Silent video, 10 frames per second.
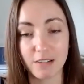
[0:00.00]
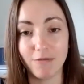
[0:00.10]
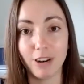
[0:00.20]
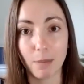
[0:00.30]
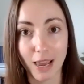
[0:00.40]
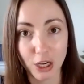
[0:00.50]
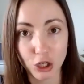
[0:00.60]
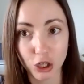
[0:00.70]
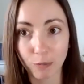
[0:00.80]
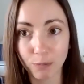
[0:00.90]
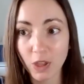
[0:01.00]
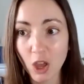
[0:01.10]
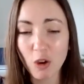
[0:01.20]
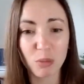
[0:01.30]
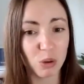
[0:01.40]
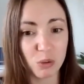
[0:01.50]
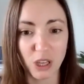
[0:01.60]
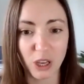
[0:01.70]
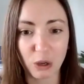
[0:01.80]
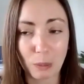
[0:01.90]
inflammation. But
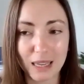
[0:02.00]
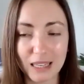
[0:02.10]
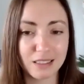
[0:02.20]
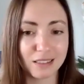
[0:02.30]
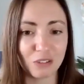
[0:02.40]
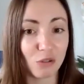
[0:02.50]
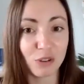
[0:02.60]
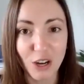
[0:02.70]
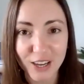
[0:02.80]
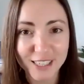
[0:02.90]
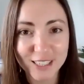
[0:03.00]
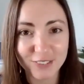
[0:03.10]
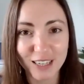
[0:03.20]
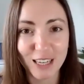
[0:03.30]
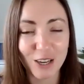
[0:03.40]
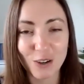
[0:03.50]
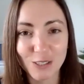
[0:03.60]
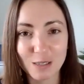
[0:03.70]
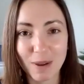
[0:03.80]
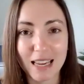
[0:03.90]
also, it's not very nice feeling
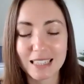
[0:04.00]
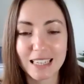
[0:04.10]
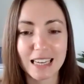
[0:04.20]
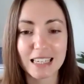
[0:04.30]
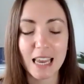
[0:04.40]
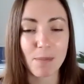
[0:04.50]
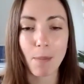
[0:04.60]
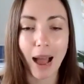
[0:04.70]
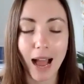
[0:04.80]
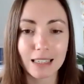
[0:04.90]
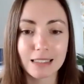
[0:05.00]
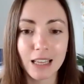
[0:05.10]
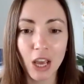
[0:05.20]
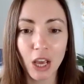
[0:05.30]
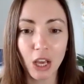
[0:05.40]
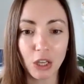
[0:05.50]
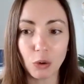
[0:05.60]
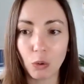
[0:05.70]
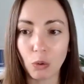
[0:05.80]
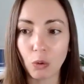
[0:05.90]
constipated. It impacts
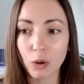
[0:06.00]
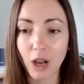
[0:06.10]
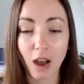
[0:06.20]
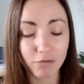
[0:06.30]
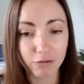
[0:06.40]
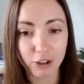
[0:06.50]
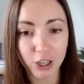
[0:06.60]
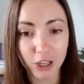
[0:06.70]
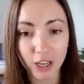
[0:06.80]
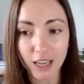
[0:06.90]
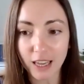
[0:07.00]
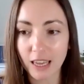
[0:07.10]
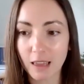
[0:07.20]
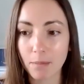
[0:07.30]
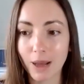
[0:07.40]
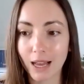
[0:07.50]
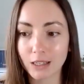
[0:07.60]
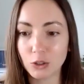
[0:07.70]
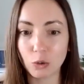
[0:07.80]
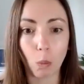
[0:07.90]
your comfort, it
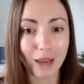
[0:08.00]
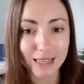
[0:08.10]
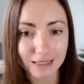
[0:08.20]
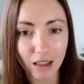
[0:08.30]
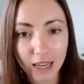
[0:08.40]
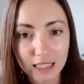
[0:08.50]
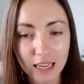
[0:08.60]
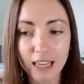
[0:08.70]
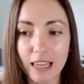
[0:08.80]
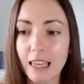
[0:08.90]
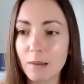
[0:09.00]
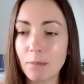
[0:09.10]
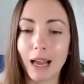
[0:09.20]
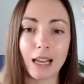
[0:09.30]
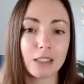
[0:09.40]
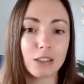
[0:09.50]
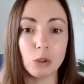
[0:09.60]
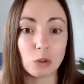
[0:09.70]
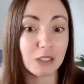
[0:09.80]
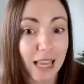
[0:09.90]
impacts your waistline, it
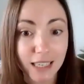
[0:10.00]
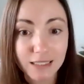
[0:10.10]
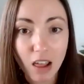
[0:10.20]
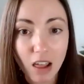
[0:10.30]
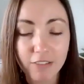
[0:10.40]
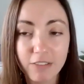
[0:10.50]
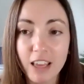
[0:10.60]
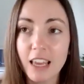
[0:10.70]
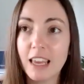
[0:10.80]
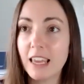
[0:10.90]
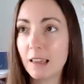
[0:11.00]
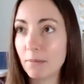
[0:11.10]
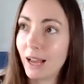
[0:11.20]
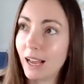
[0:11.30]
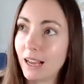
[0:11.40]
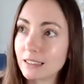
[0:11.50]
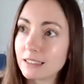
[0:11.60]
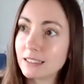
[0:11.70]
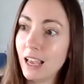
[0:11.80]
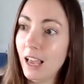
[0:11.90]
impacts your sex life, it impacts